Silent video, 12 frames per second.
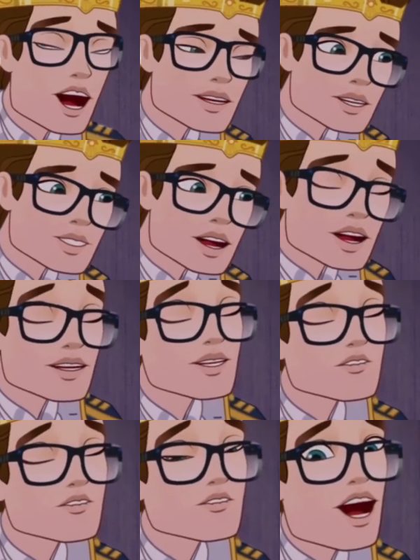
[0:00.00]
I
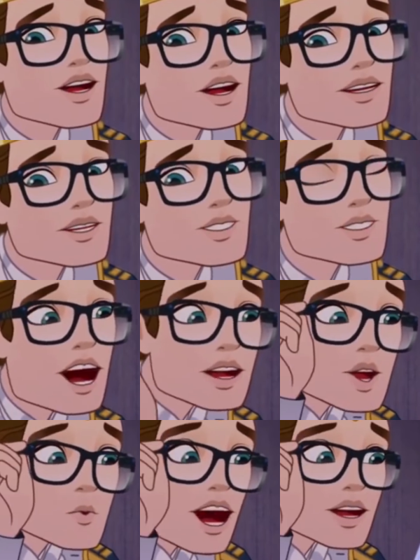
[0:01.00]
kind of, uh...
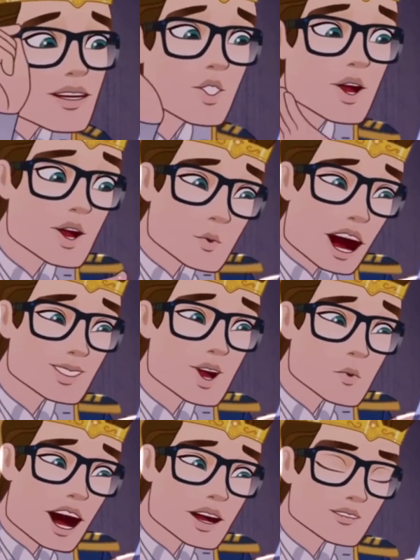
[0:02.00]
No, I, I
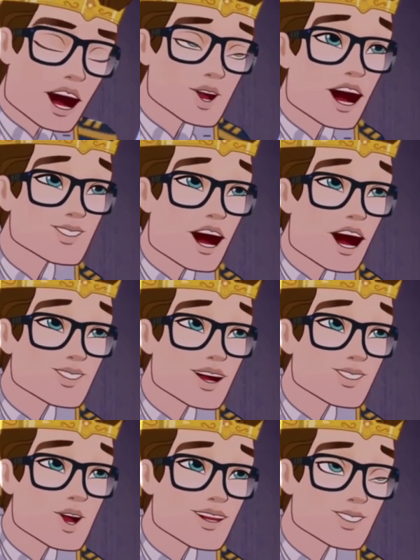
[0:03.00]
do. I do have a
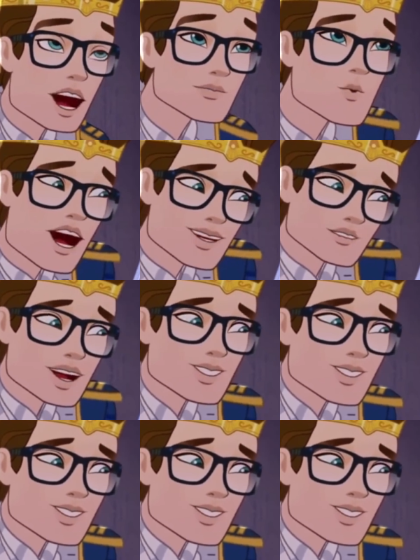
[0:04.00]
crush on this girl named